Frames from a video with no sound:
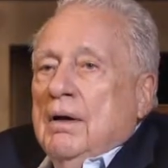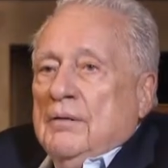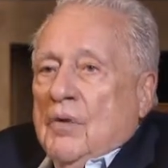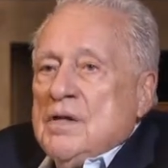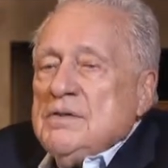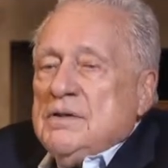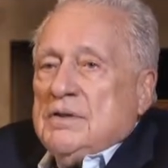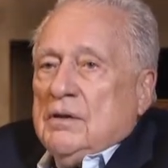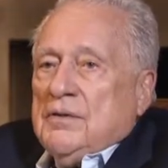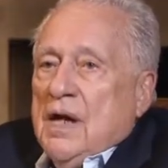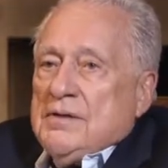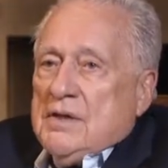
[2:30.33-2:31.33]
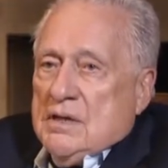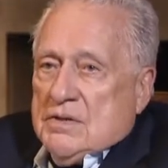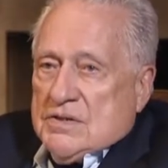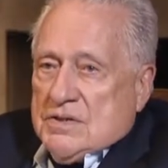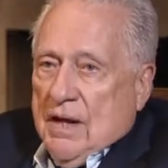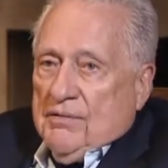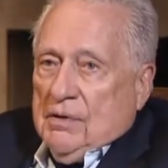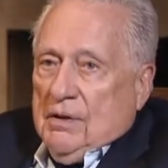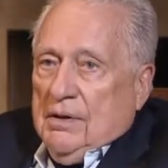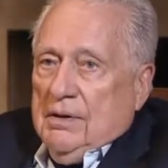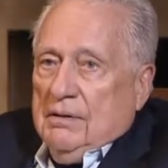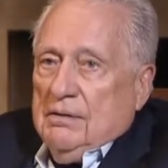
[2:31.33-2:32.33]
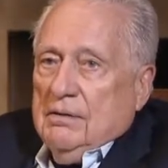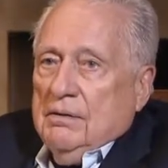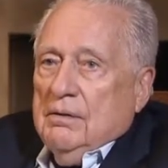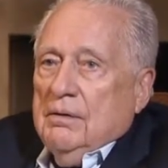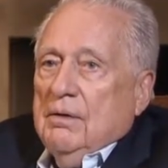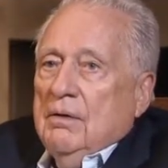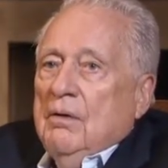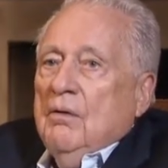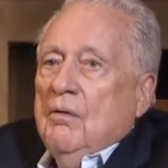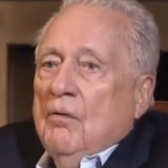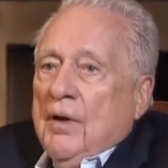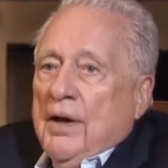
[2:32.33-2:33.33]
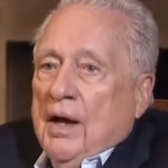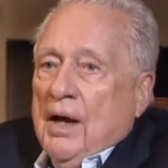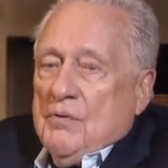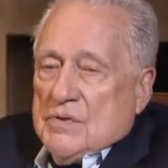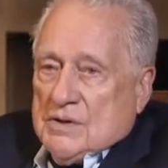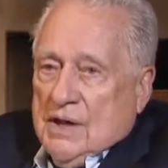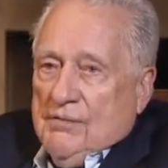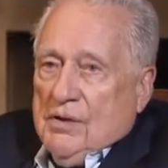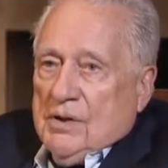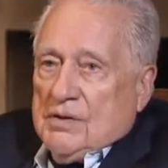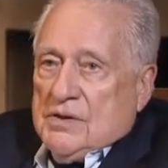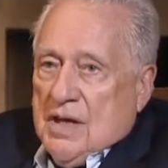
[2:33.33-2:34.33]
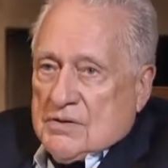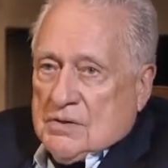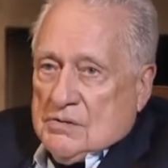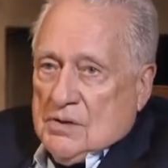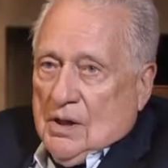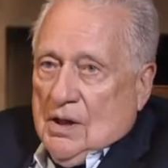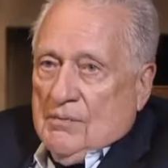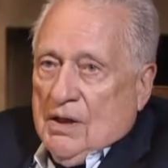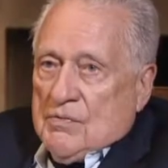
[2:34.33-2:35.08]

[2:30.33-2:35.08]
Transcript: It wasn't until 1970 when I was given a desk job.